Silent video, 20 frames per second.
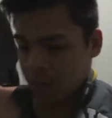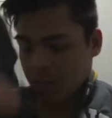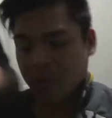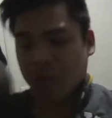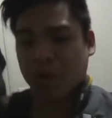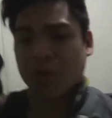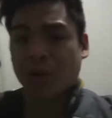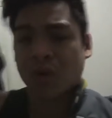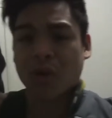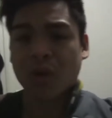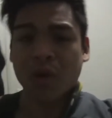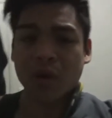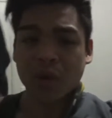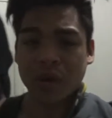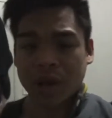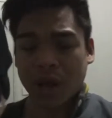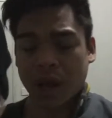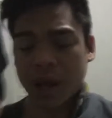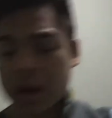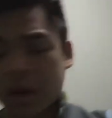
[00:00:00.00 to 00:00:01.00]
So
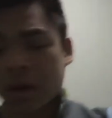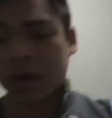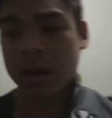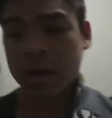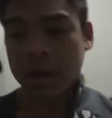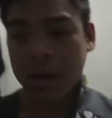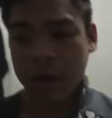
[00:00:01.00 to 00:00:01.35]
done.